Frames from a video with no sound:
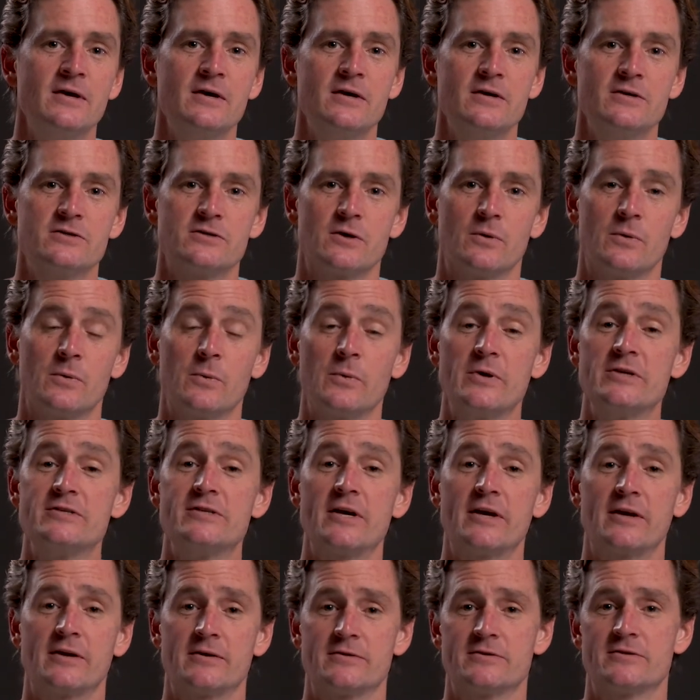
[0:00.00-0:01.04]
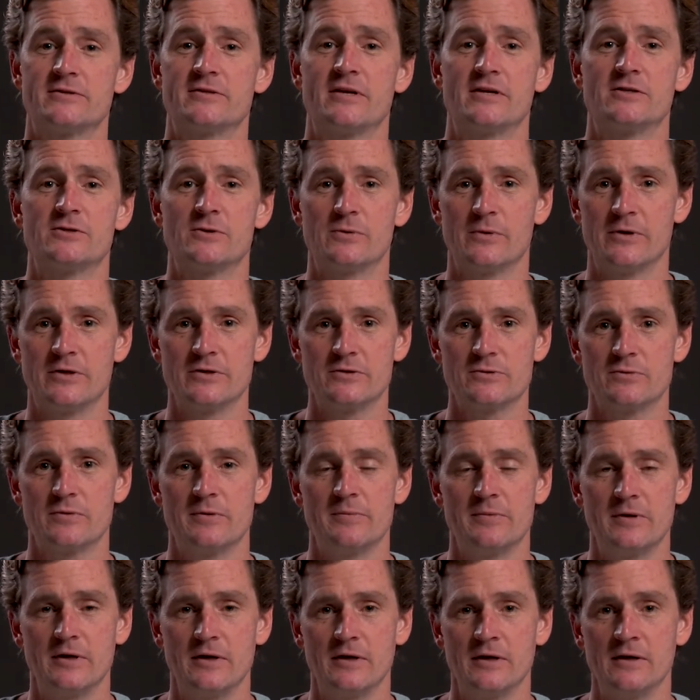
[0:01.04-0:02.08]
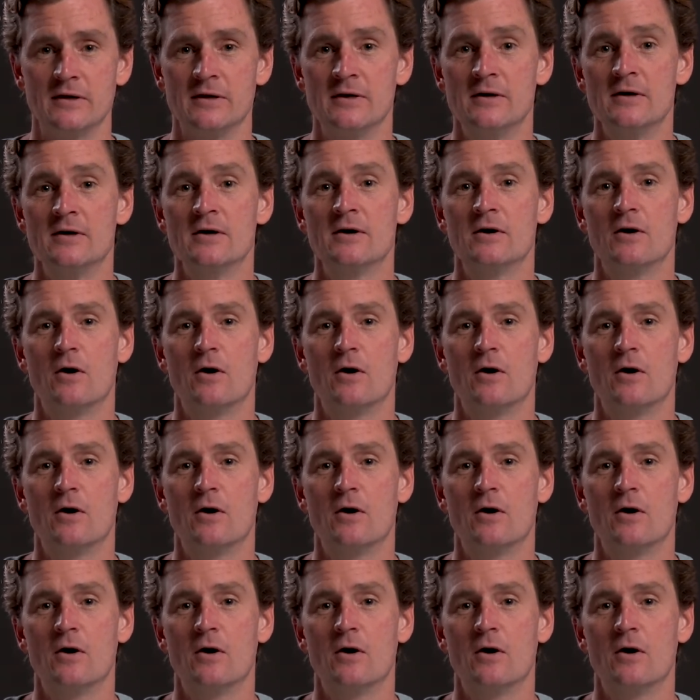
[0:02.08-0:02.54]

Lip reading: So when we say constituents, we mean